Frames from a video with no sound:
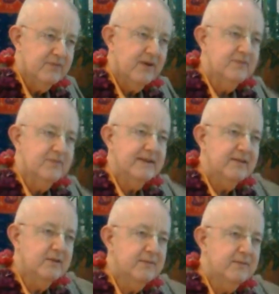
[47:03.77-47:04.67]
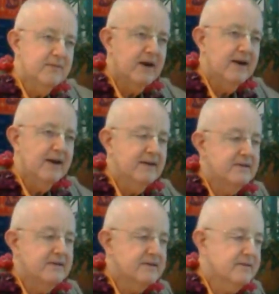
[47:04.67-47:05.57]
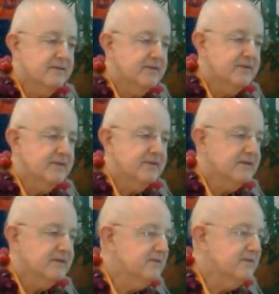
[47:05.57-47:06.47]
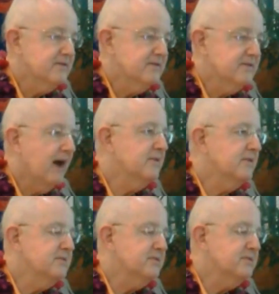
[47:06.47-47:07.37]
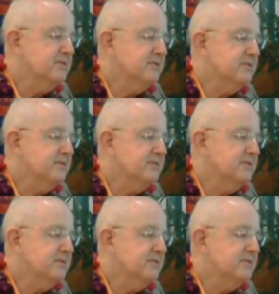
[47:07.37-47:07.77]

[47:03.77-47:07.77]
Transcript: So following Lord Brahma and his disciplic succession, I'm going to do what they do.